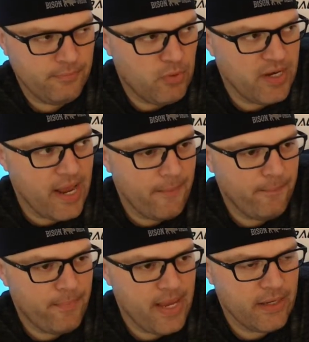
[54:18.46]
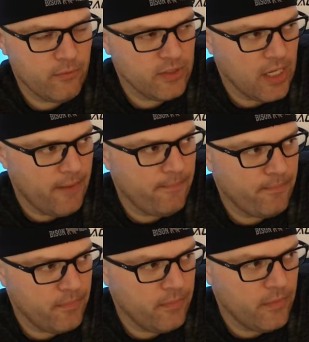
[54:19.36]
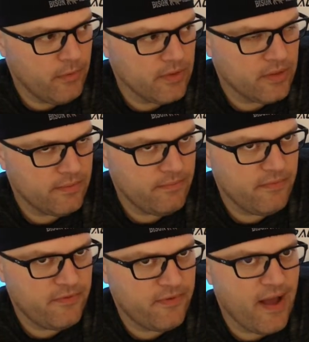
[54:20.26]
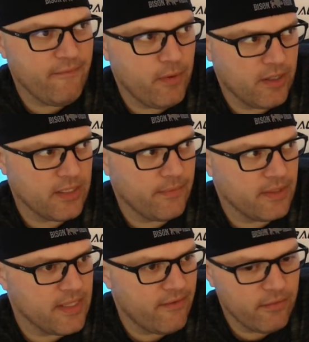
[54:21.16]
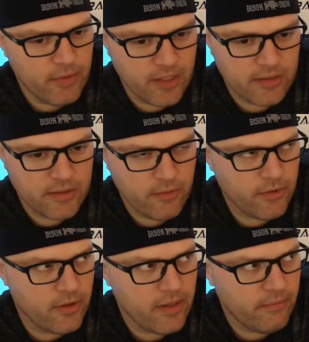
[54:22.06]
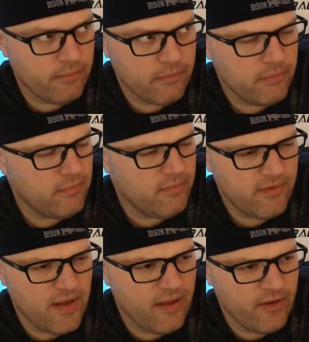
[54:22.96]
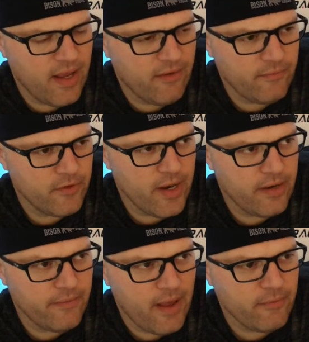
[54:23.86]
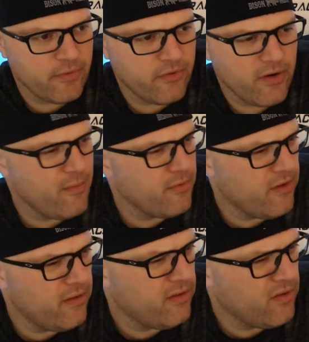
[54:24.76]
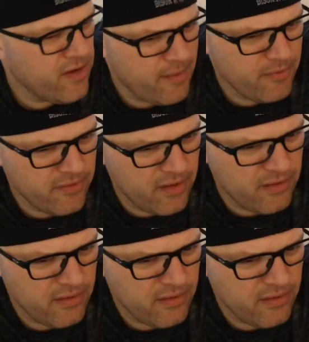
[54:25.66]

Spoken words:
But yeah, bacon was up. It was $5 up to $7, so 35.5, 38%. 38%.